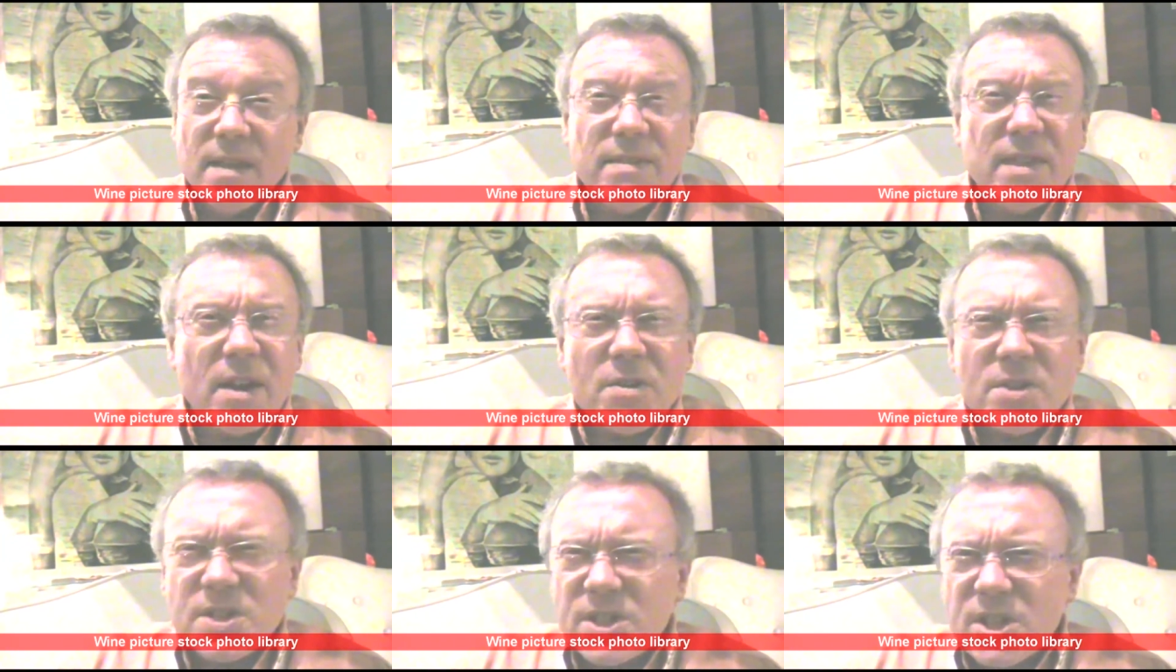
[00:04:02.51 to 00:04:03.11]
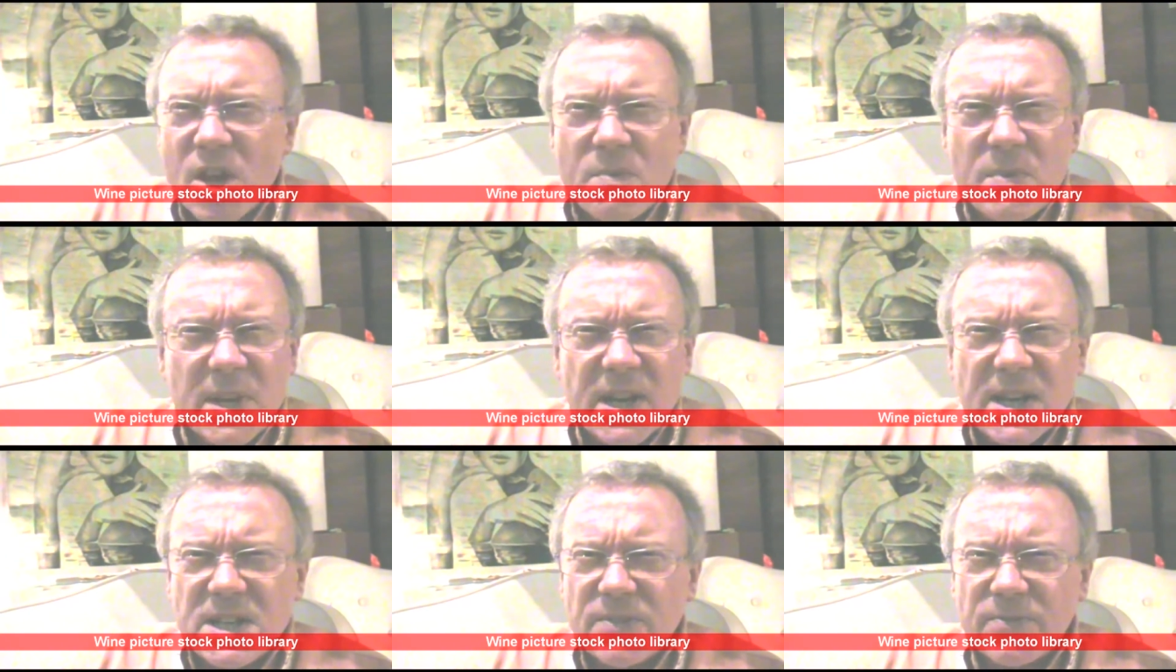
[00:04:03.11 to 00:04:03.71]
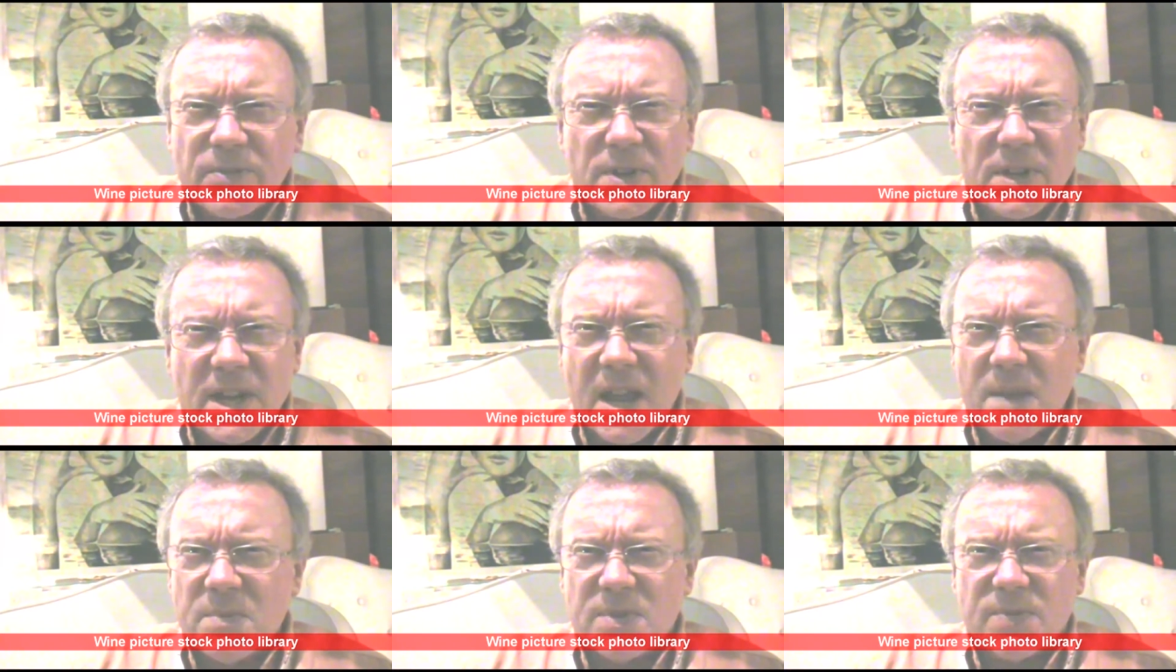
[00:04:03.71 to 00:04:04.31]
There are so many different
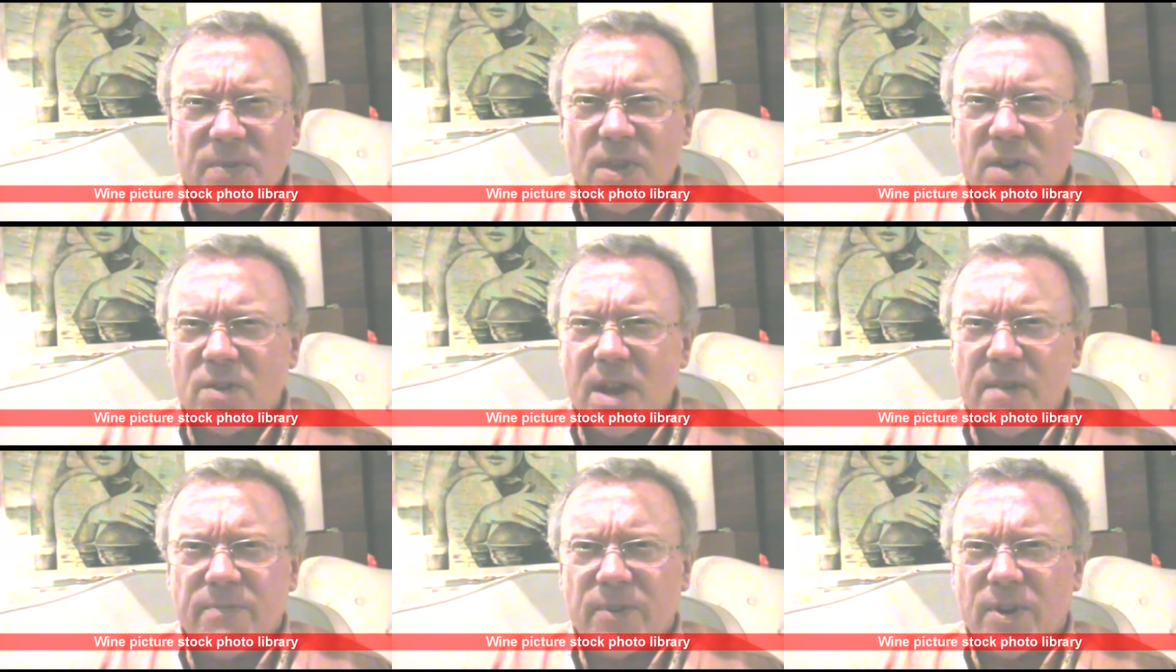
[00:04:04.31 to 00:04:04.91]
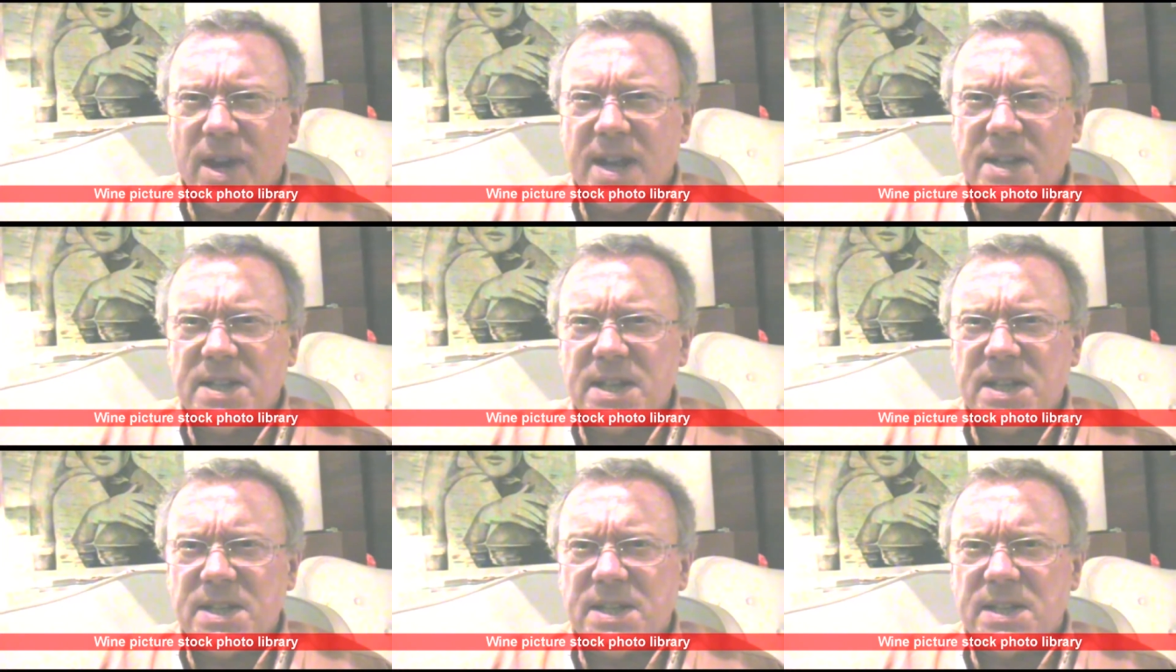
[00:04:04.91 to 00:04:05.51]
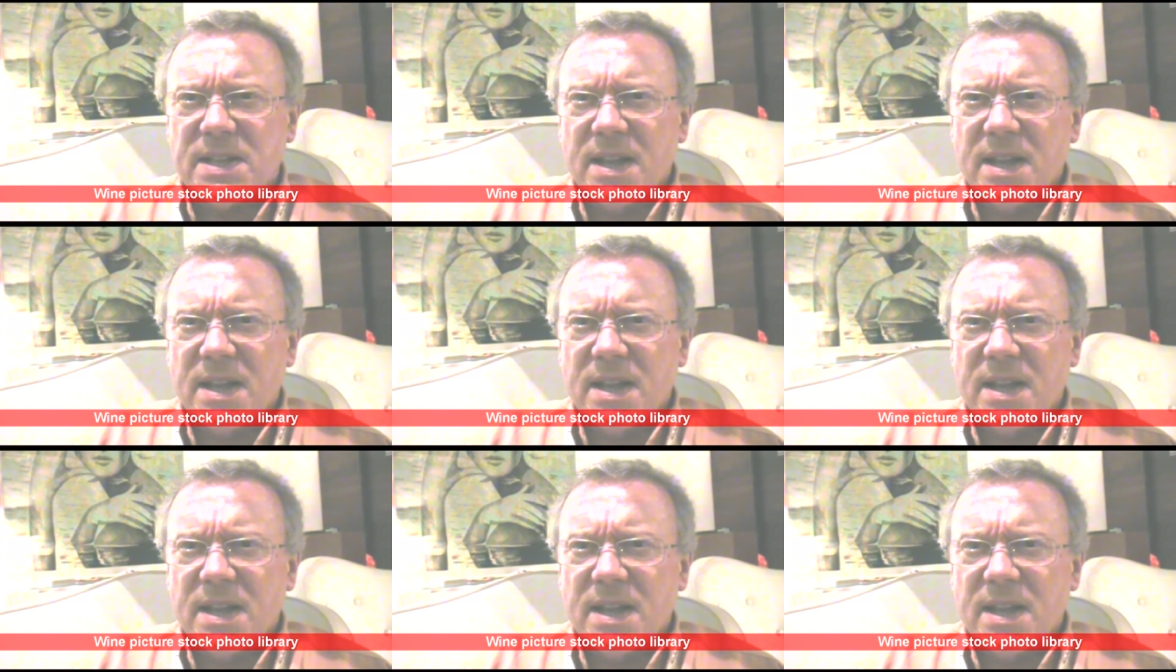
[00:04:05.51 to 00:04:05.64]
names for the grape varieties.